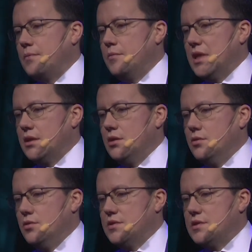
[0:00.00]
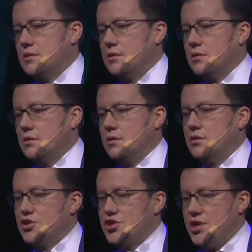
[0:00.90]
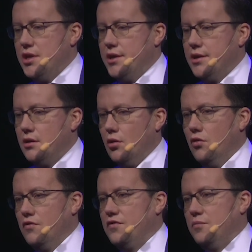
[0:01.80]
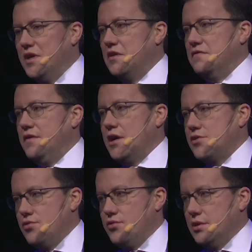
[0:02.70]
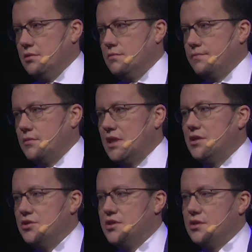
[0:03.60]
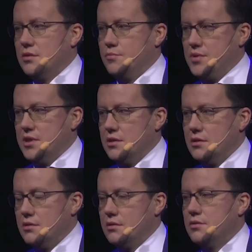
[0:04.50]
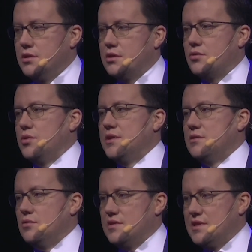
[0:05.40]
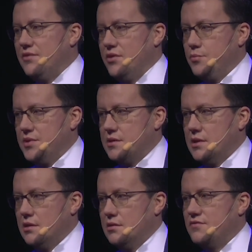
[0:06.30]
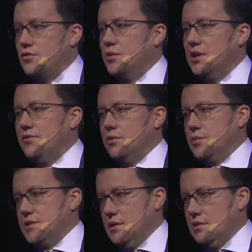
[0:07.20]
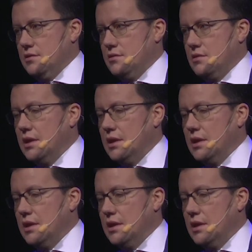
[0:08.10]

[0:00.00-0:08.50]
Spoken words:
because share of manufacturing in GDP decreased to 7% from 11%.